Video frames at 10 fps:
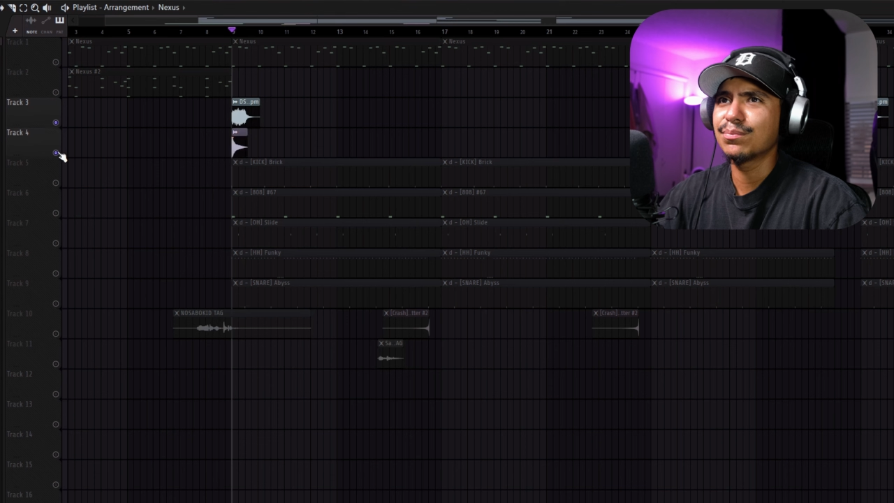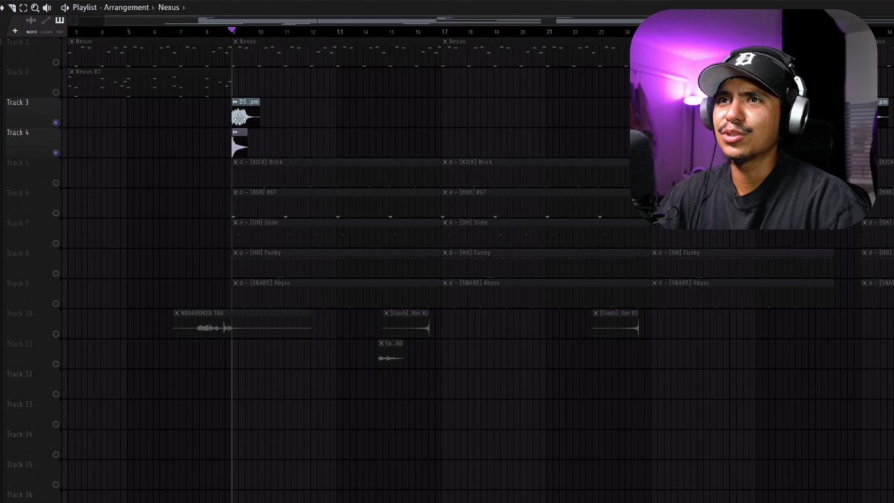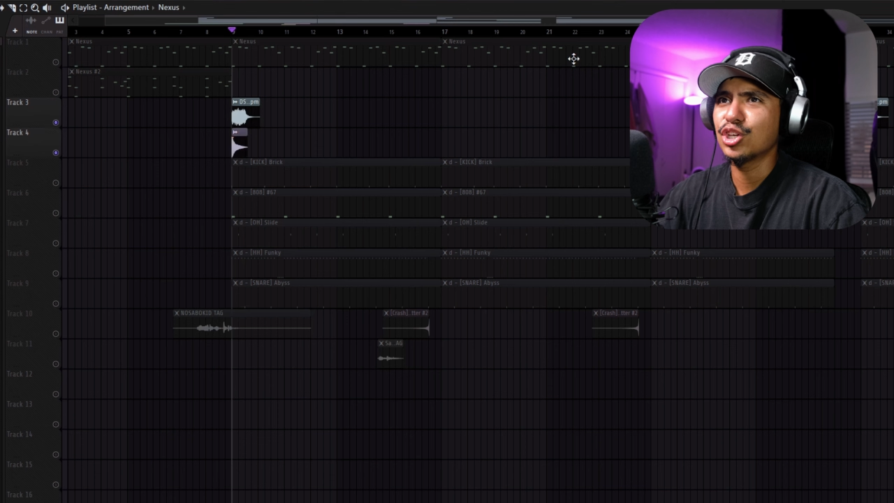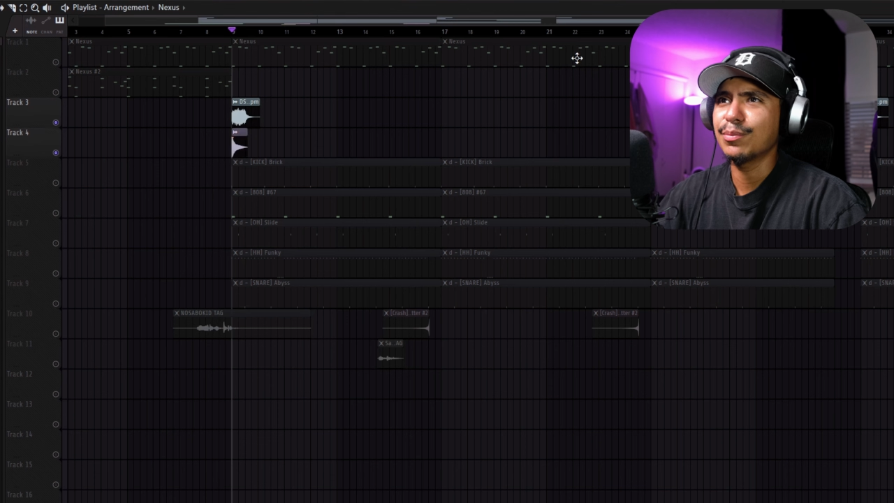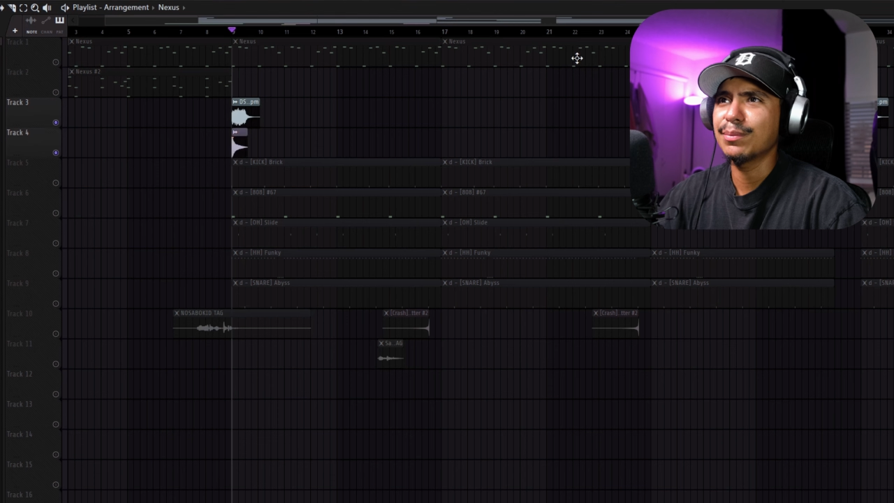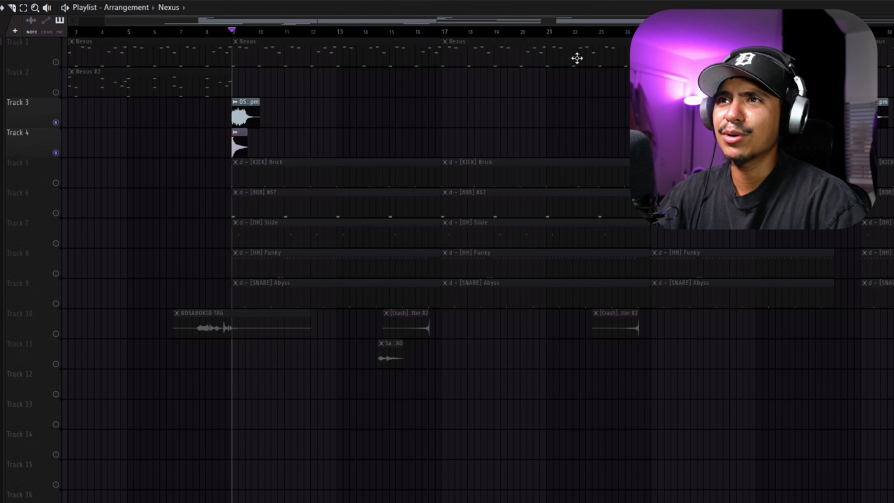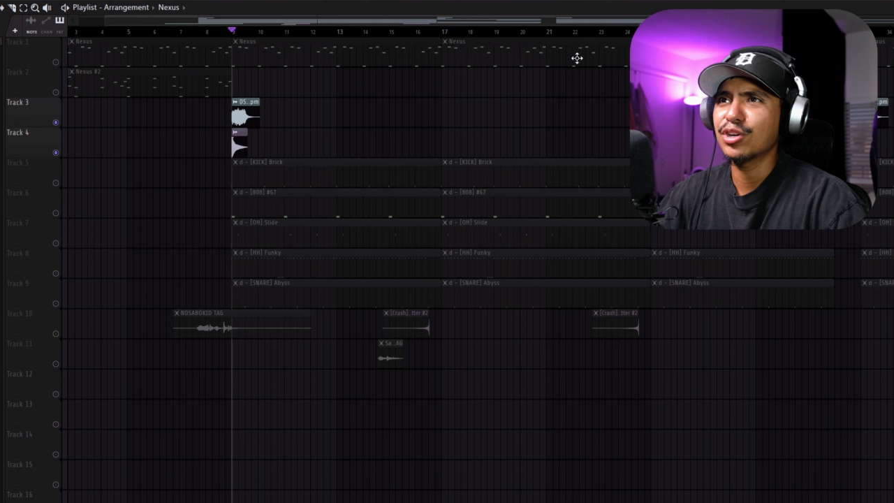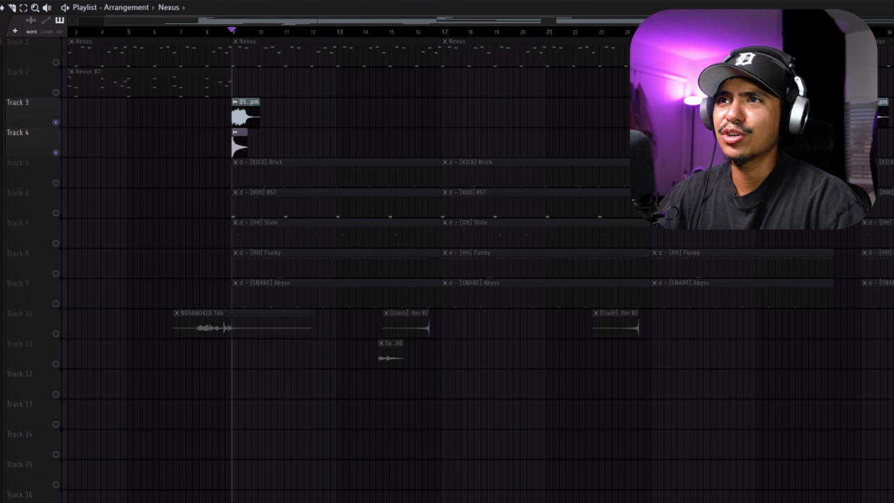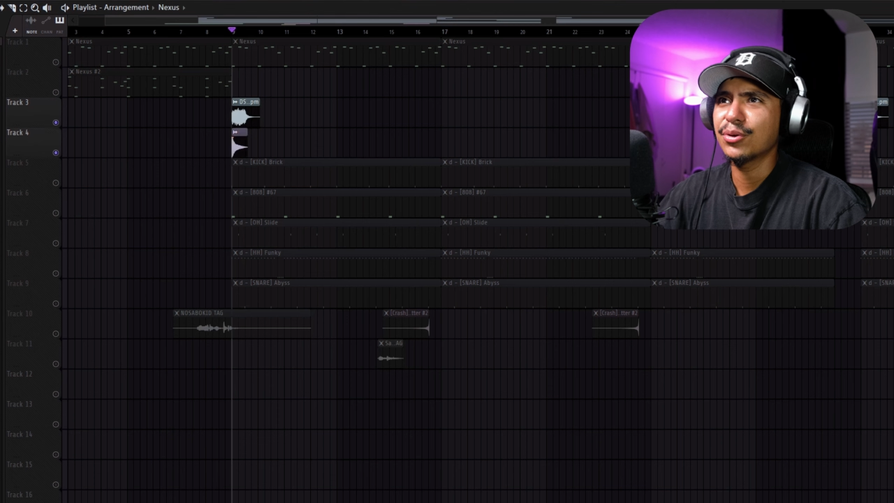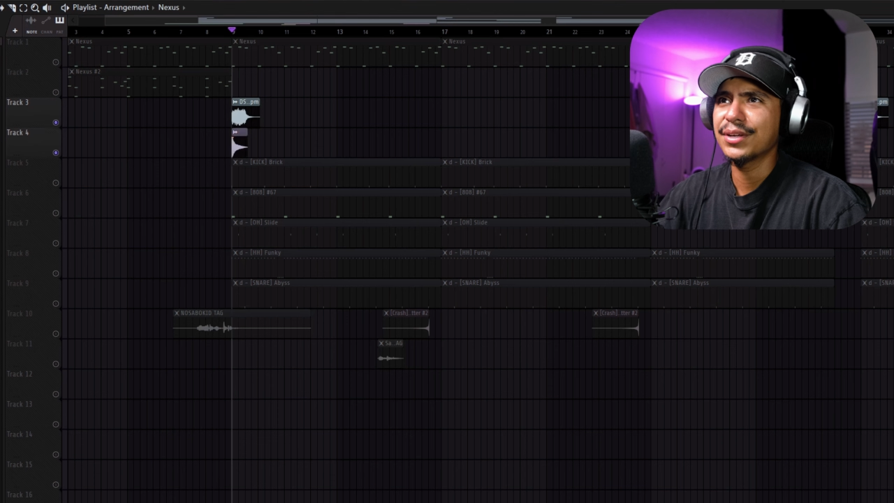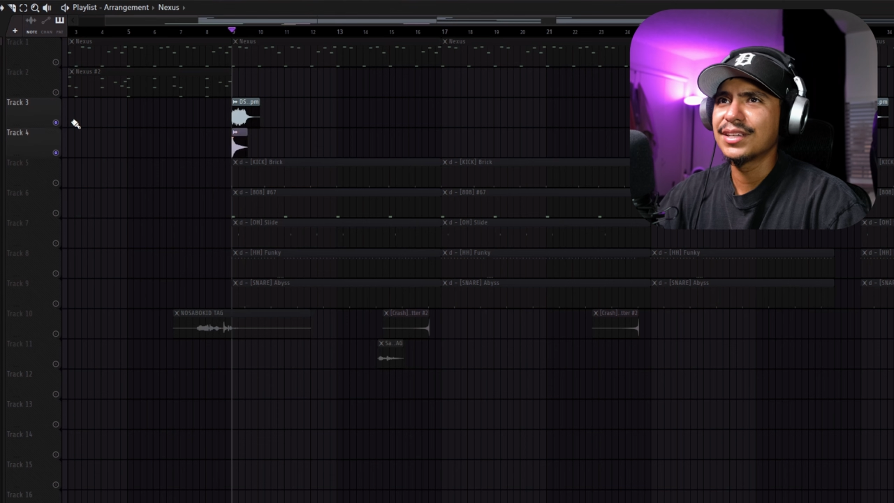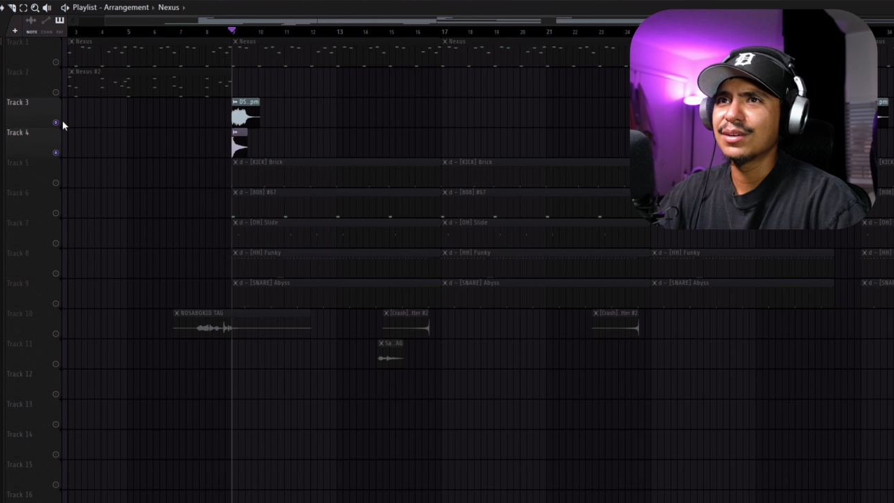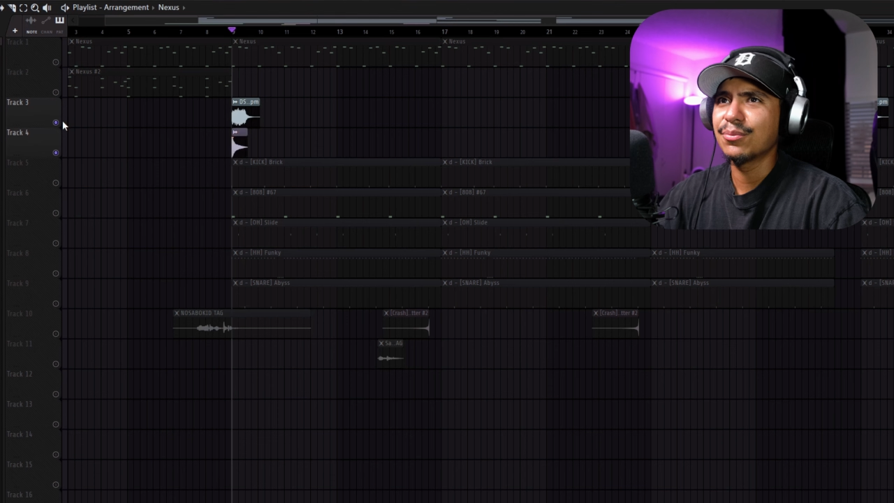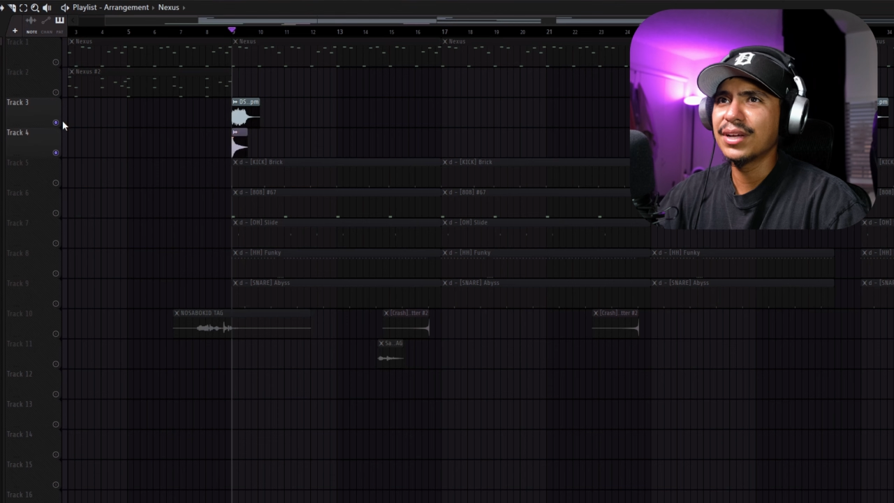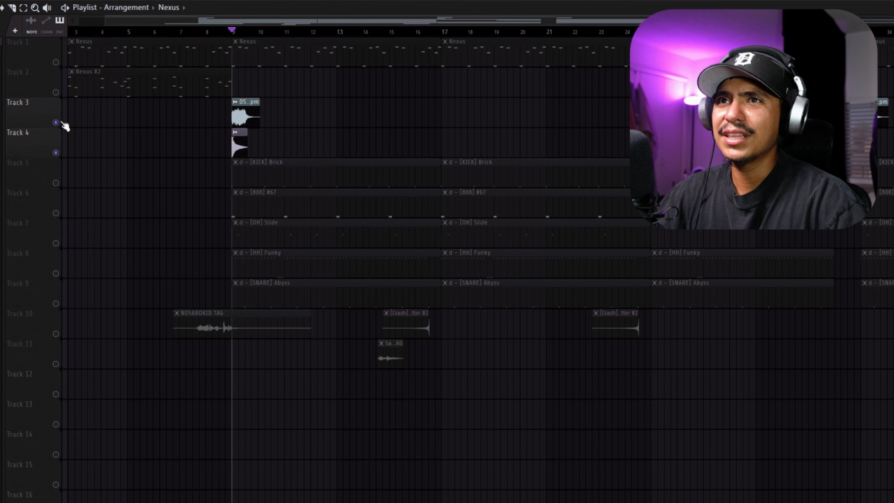human birdanoid
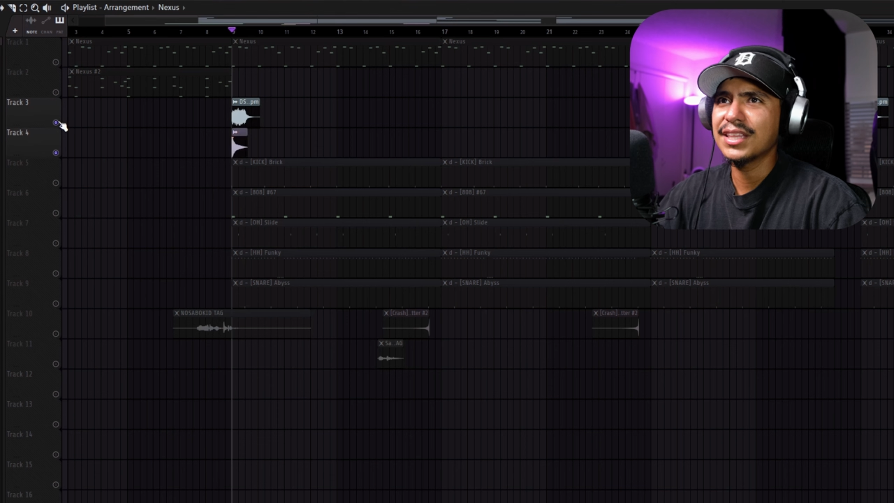with